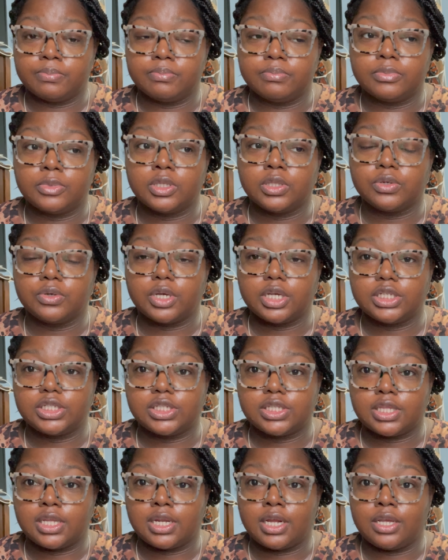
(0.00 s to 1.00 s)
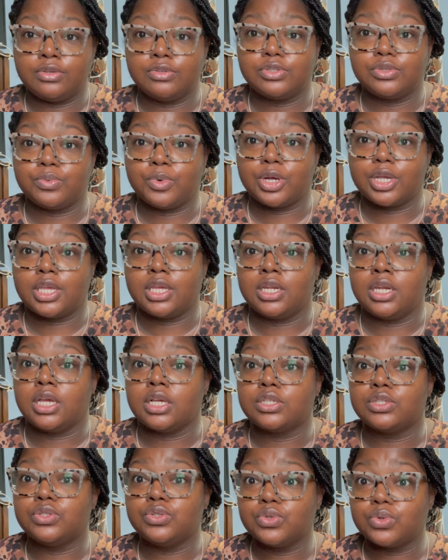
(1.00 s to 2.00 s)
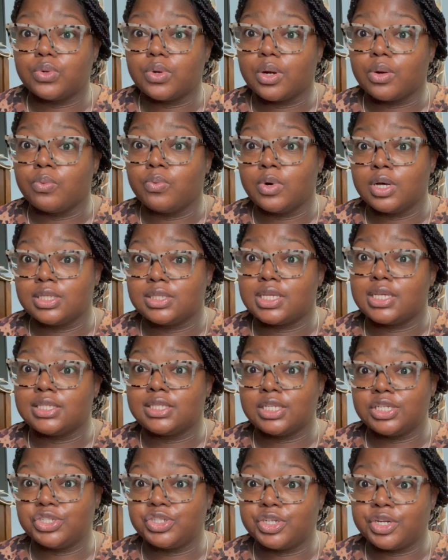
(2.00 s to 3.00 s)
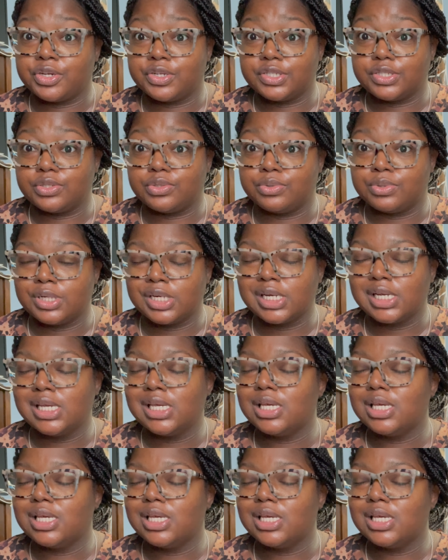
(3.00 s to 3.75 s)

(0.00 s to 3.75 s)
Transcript: the location that I used to work in next door was a stationery store.